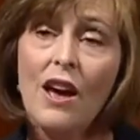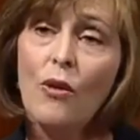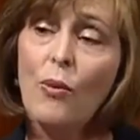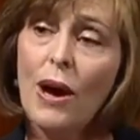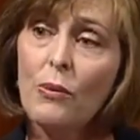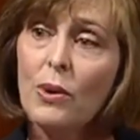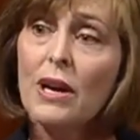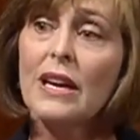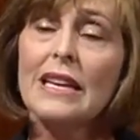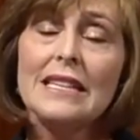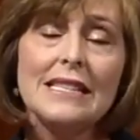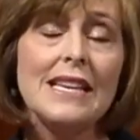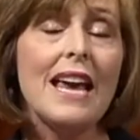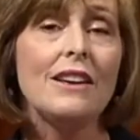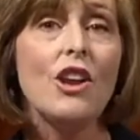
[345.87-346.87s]
Well, we're going to
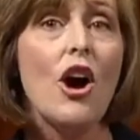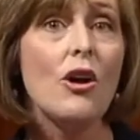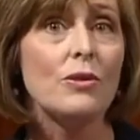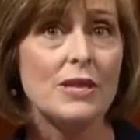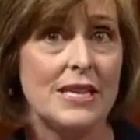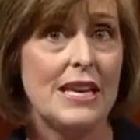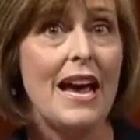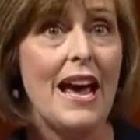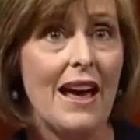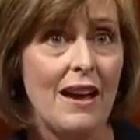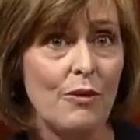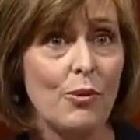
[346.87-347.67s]
say no today.